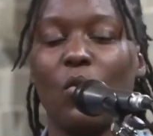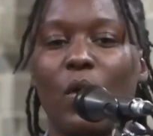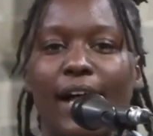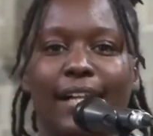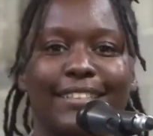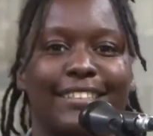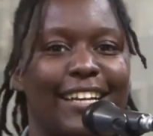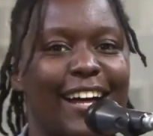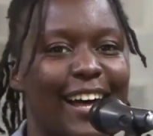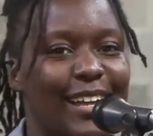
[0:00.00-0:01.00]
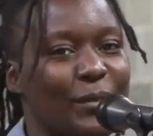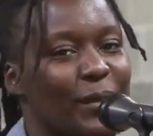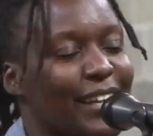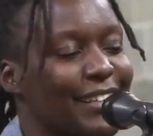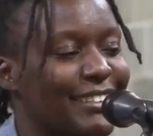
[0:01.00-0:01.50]
Well done,
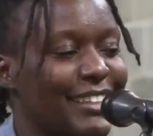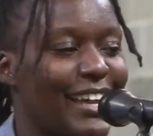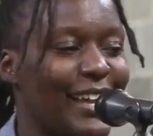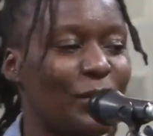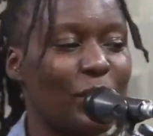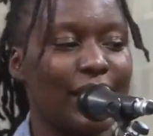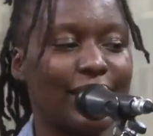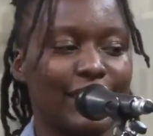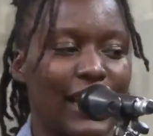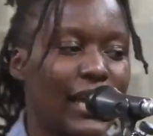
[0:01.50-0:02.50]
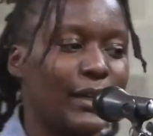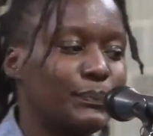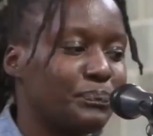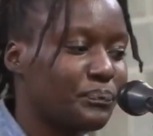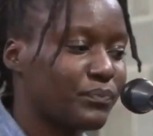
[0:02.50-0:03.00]
well done, well done.
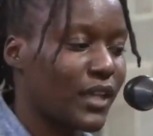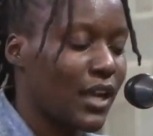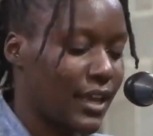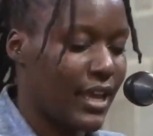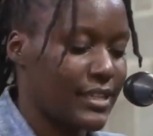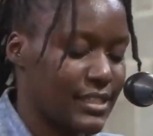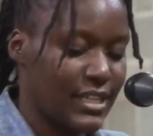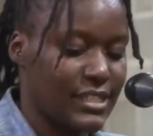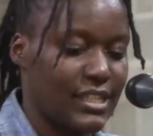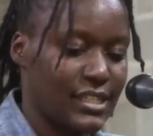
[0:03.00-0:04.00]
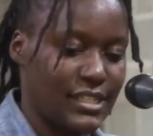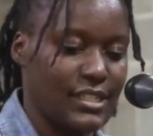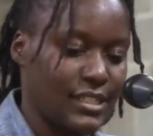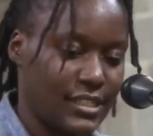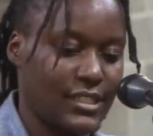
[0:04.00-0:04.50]
Guys, let's get
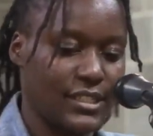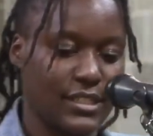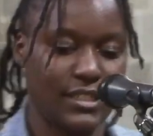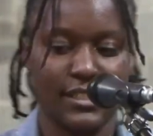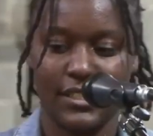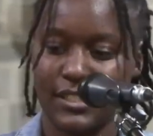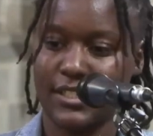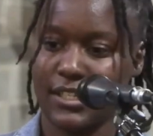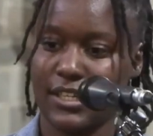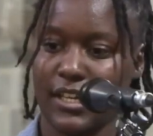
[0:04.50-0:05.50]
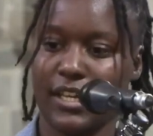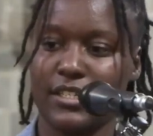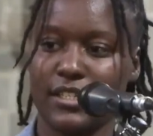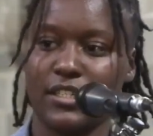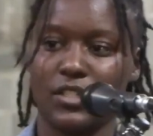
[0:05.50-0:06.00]
ready. Get
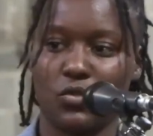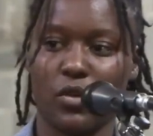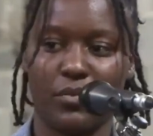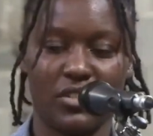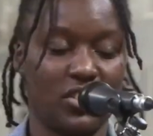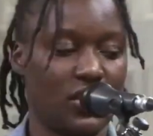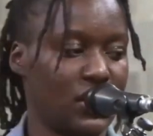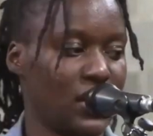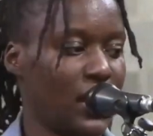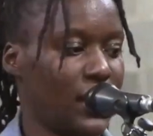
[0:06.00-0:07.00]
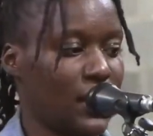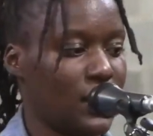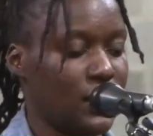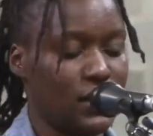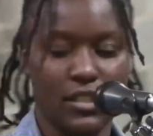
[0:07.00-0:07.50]
ready to appreciate Naya.
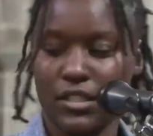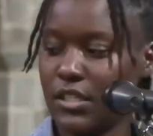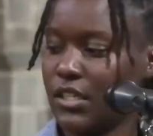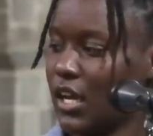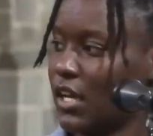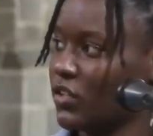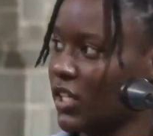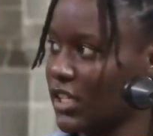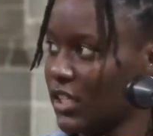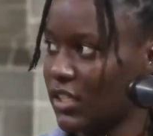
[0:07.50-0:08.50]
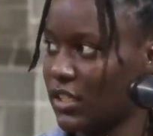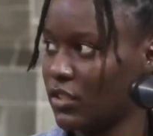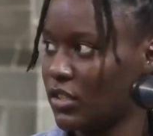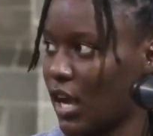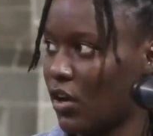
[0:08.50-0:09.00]
Are you ready?
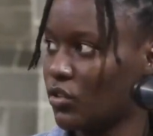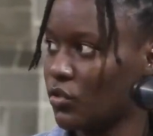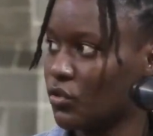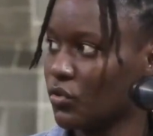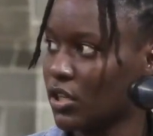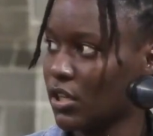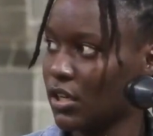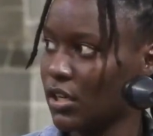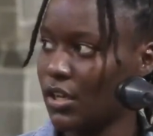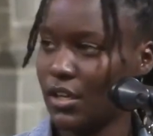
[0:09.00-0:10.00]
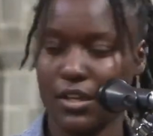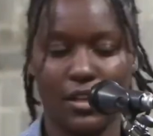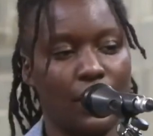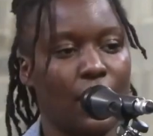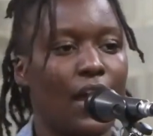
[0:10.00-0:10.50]
Yeah.
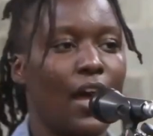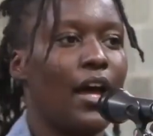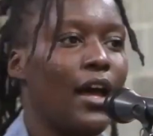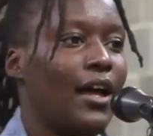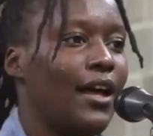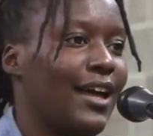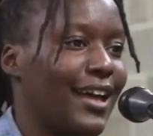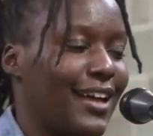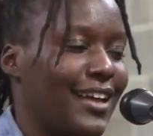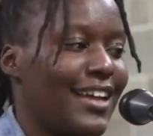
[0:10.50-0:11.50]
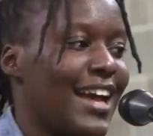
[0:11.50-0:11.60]
I'm warming my hands.